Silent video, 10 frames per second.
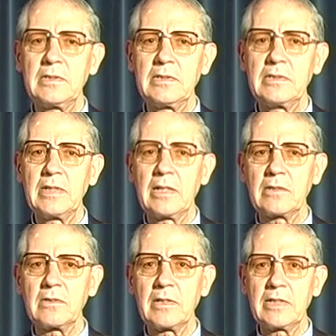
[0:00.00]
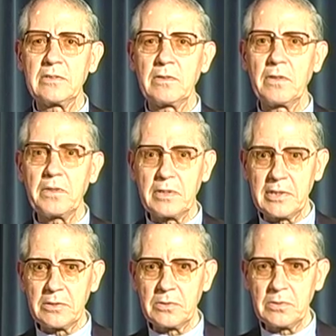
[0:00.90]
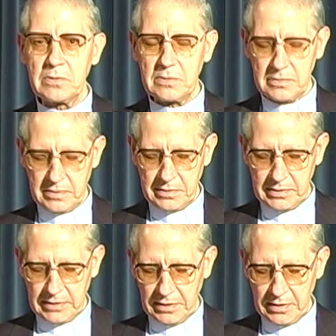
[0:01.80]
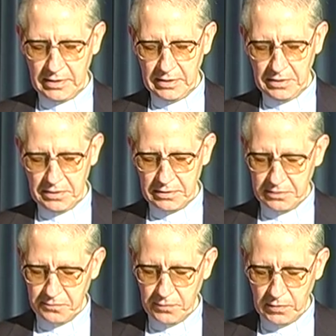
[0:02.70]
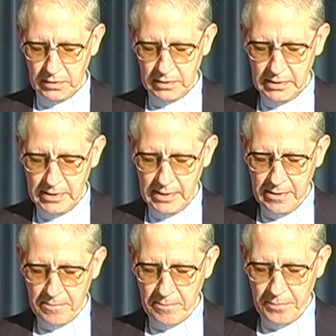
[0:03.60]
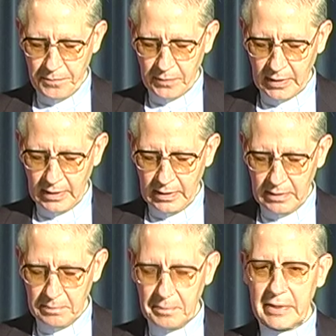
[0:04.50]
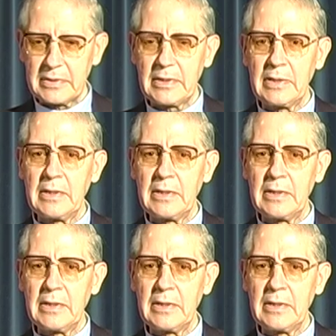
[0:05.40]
in General Congregation 32, 33, 34, but